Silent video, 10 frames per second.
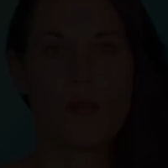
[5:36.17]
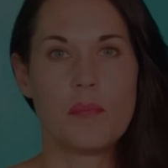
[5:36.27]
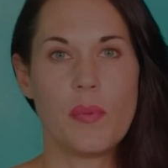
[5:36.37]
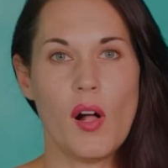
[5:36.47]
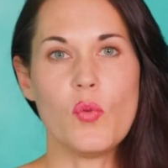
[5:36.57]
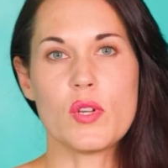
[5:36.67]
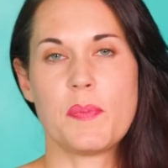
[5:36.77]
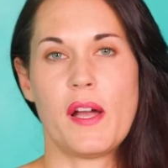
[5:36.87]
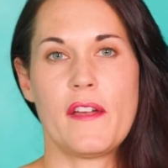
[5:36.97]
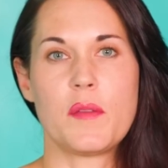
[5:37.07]
Baal was
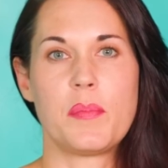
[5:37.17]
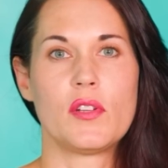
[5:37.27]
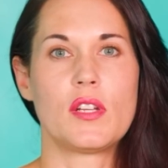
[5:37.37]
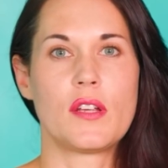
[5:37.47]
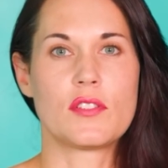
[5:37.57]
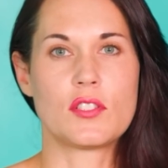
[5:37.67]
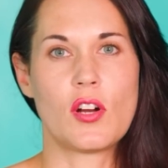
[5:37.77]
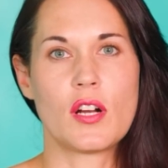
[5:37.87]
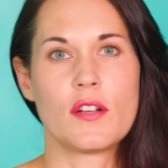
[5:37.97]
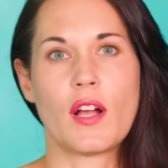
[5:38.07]
behind the building of
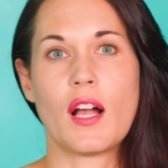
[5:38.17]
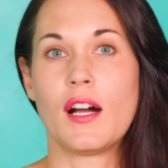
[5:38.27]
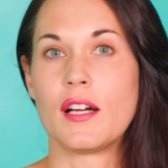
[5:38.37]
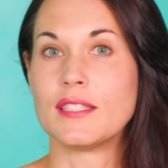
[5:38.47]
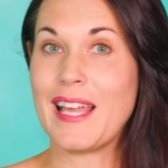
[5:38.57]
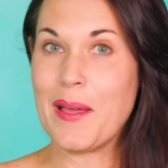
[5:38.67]
Sargon of Akkad's